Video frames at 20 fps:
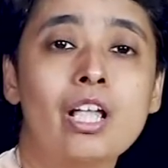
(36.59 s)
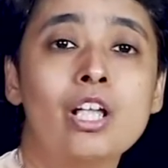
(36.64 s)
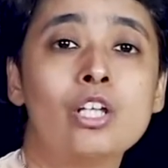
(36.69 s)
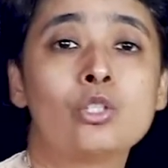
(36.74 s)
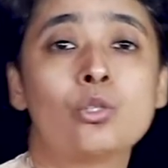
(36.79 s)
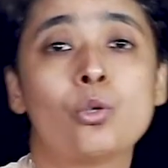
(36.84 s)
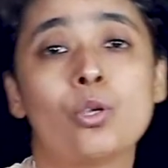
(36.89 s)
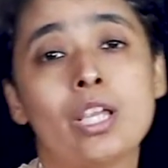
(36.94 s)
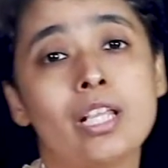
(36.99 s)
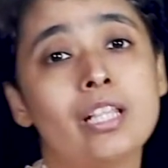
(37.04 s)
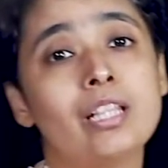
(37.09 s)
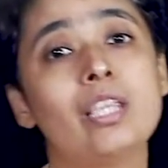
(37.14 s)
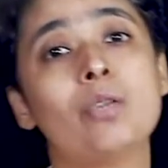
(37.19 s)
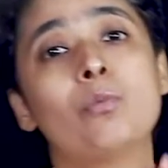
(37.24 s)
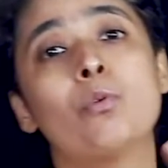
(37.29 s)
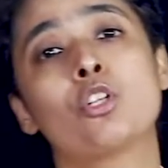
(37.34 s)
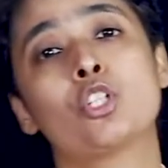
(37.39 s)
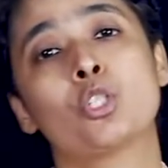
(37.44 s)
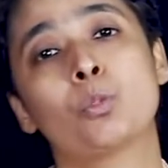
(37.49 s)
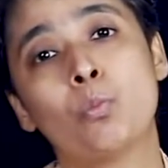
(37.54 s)
So, Hindi
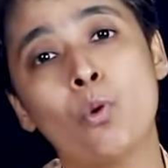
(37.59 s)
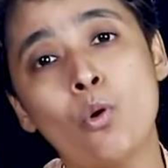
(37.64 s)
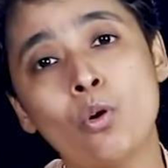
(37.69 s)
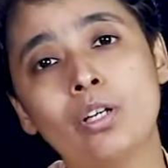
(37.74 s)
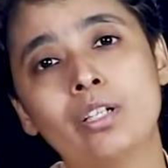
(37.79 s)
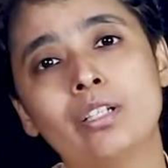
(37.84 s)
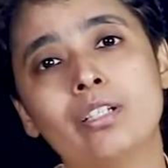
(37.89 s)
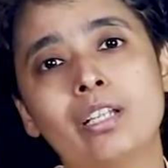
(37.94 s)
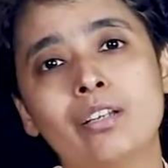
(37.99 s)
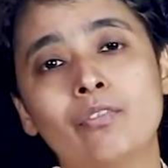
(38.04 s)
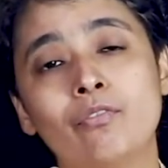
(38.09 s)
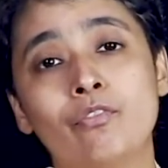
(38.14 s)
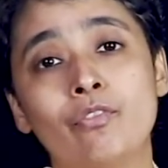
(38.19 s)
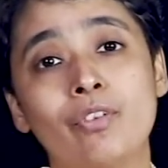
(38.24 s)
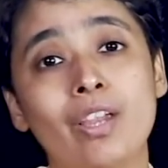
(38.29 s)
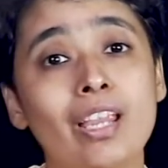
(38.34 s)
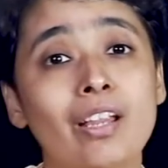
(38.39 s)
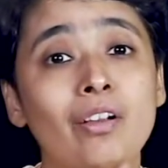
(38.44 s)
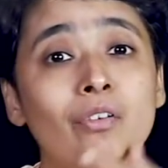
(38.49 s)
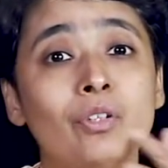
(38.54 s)
was spoken in
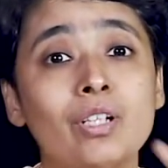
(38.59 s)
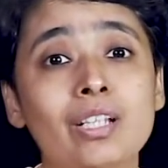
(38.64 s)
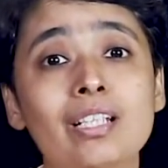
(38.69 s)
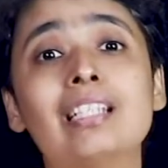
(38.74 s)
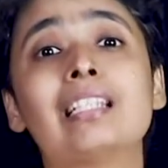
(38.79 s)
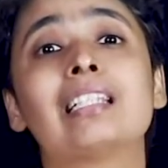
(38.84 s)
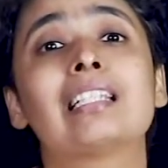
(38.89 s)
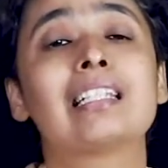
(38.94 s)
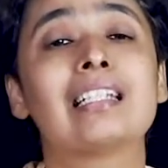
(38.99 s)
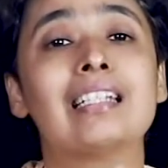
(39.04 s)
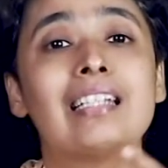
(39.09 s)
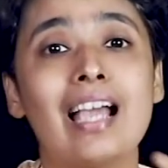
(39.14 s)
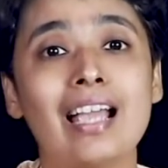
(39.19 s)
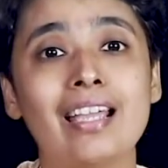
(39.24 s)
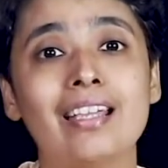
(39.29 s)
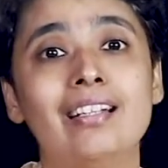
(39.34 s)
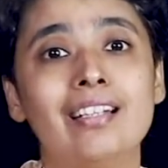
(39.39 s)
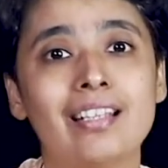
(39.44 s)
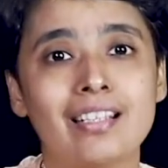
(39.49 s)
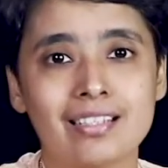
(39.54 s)
various
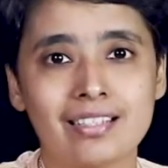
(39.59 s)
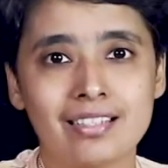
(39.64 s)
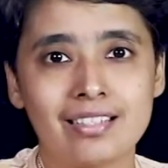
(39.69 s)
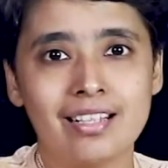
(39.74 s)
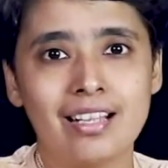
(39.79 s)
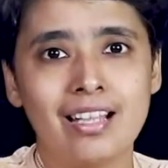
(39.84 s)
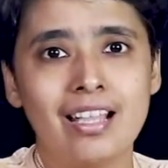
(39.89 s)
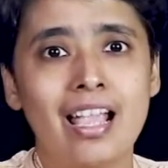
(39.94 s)
dialects,